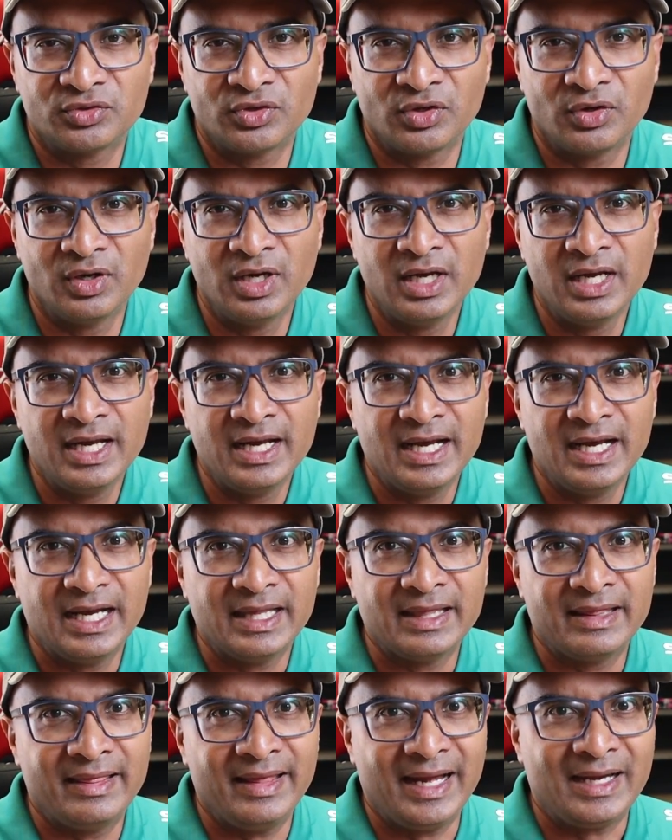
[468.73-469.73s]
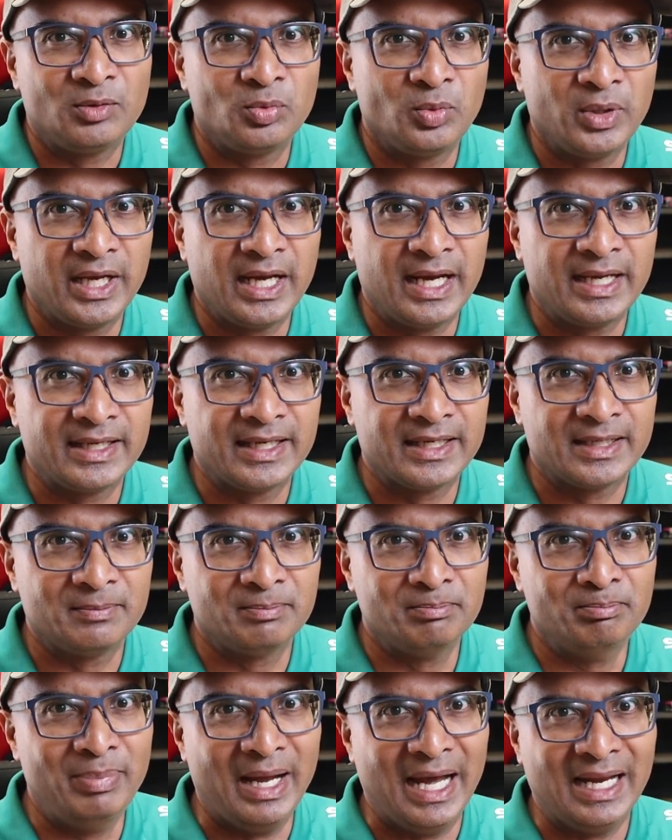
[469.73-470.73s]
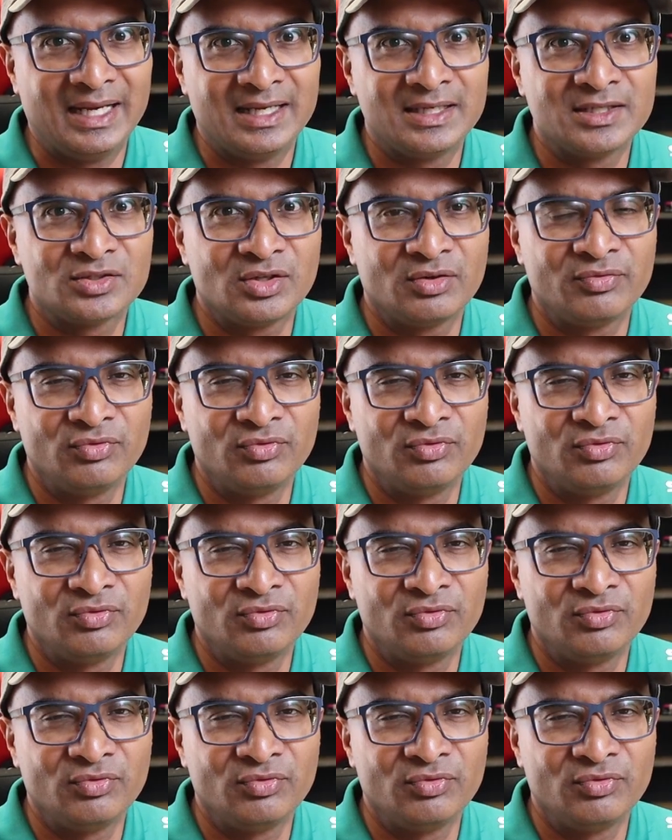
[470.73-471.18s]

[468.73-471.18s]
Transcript: So that way I get a balance